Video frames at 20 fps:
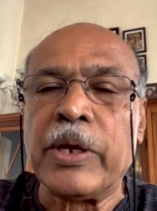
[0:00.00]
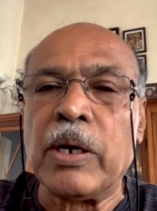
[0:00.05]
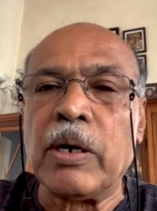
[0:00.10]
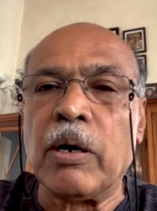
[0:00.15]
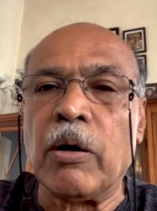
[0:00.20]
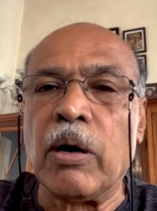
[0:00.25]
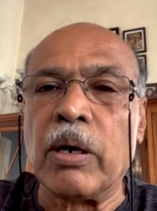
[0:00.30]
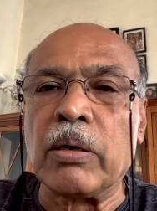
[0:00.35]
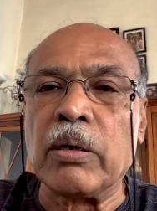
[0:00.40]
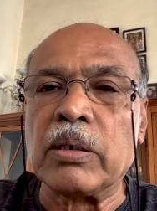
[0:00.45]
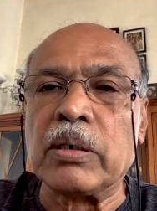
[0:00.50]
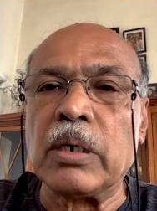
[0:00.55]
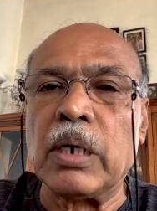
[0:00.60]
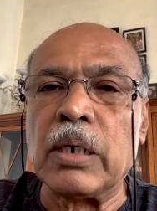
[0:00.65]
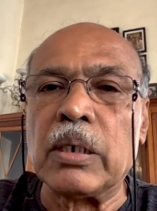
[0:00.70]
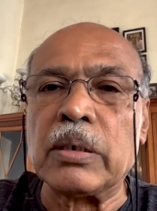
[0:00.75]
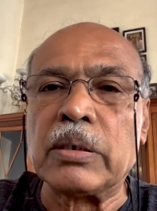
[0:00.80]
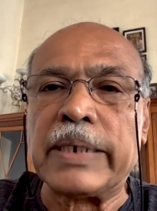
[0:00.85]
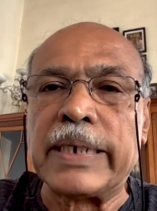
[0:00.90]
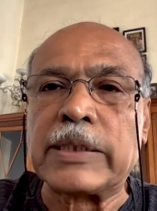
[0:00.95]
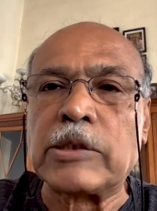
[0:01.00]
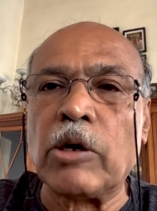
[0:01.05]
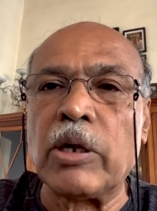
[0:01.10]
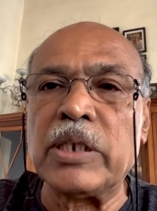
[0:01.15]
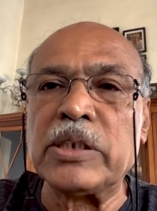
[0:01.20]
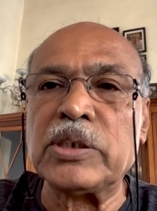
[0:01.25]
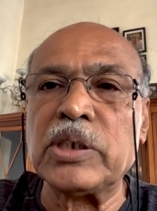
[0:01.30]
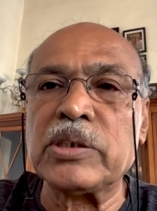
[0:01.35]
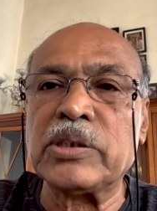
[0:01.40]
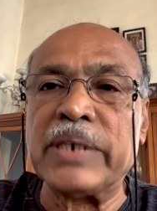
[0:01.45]
or
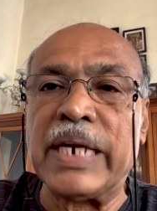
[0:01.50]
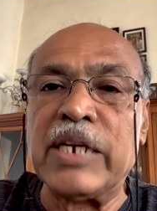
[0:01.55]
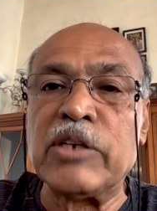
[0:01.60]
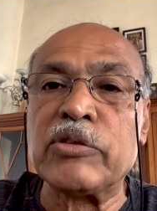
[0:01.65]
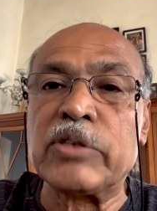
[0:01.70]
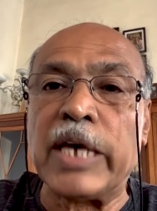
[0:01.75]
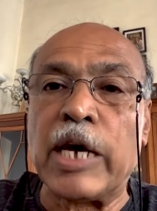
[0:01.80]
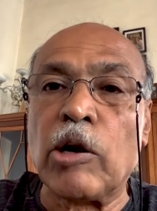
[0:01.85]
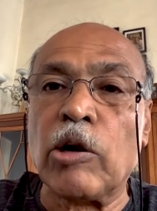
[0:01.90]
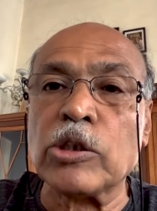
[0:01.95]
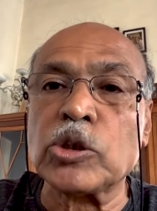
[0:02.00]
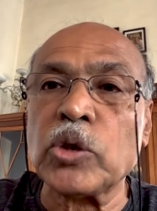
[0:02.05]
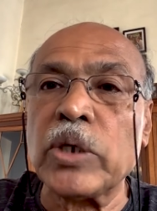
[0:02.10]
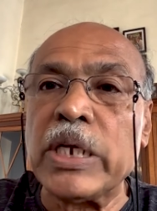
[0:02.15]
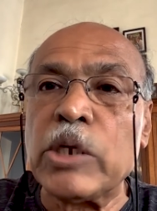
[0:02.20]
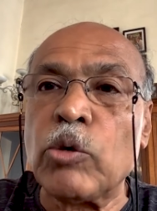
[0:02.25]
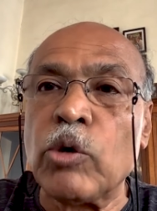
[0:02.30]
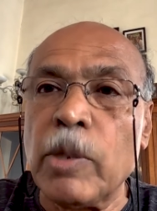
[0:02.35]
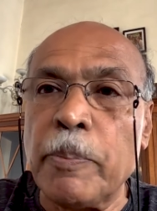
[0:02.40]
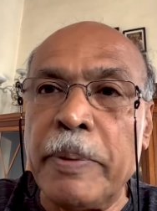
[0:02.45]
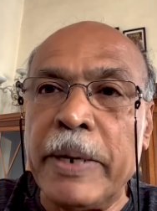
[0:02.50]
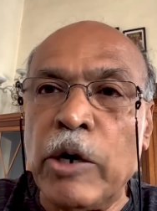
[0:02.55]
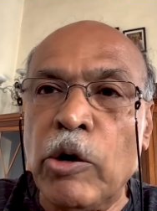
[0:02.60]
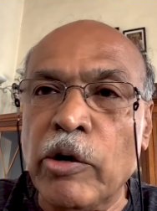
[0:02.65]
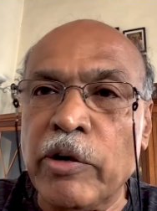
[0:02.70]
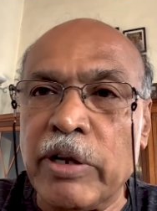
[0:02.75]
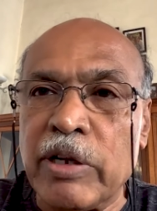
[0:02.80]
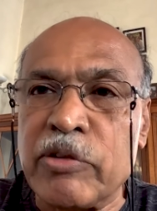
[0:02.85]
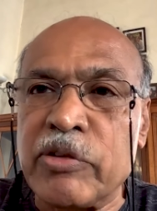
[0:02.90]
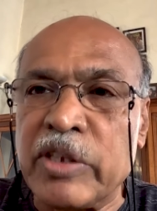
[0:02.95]
technology giants, they are also in Udupi
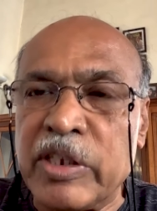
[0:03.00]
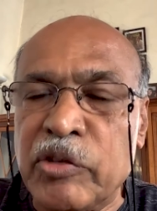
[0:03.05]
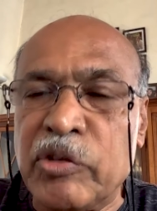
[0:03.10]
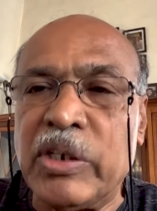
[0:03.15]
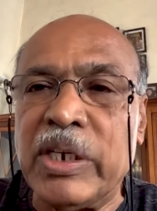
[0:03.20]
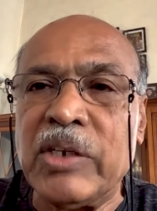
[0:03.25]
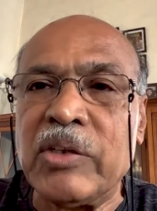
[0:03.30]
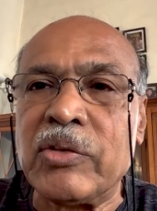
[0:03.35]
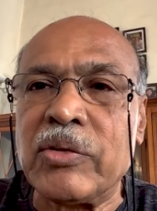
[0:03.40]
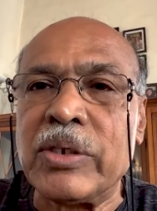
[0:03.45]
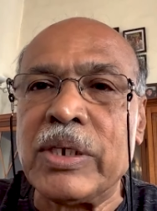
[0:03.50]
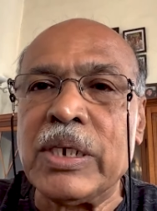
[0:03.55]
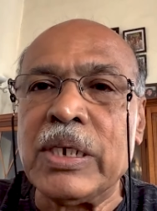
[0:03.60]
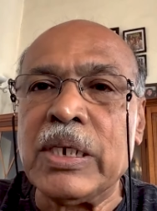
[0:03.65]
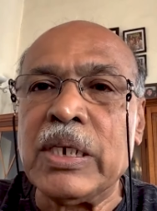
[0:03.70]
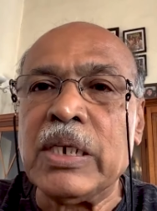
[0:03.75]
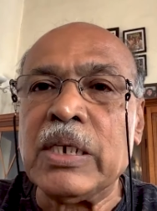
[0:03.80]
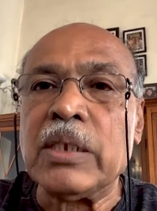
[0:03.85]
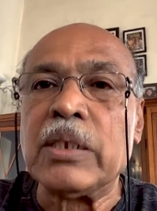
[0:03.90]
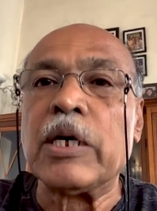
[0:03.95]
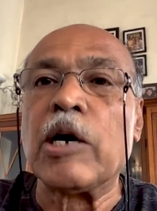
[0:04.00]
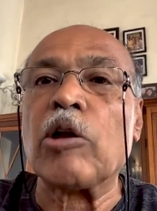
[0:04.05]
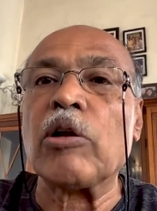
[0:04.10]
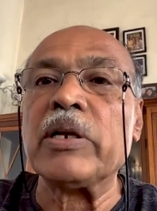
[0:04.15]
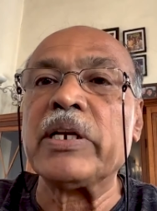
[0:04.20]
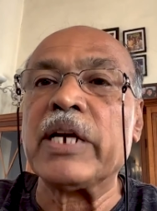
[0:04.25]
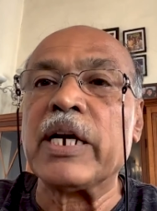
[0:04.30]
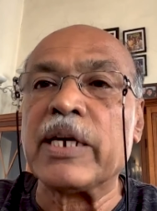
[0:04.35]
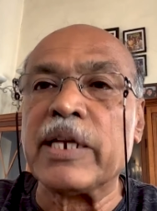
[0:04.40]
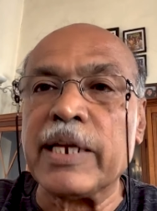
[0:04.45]
hotels these days. They are
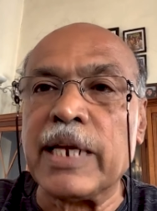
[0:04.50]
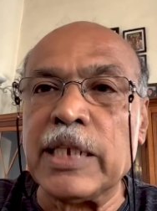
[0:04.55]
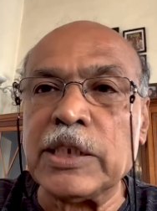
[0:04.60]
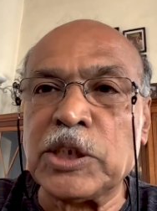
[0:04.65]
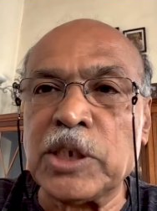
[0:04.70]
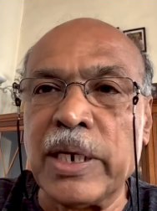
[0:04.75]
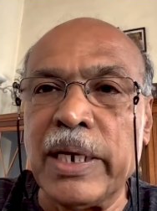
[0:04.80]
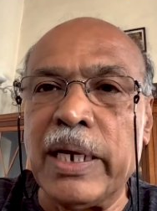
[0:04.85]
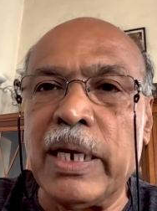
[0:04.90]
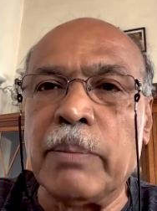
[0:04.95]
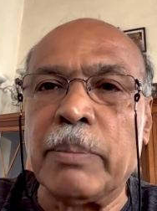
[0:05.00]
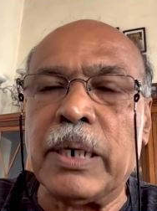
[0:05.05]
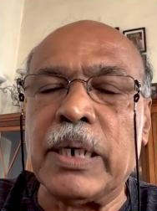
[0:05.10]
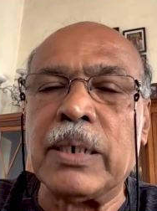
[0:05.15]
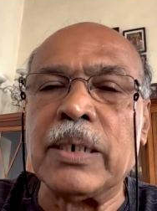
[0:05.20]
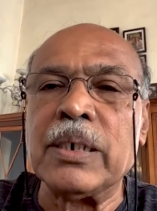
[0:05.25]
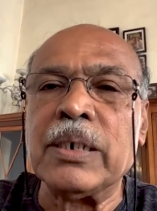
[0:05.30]
in agriculture labor,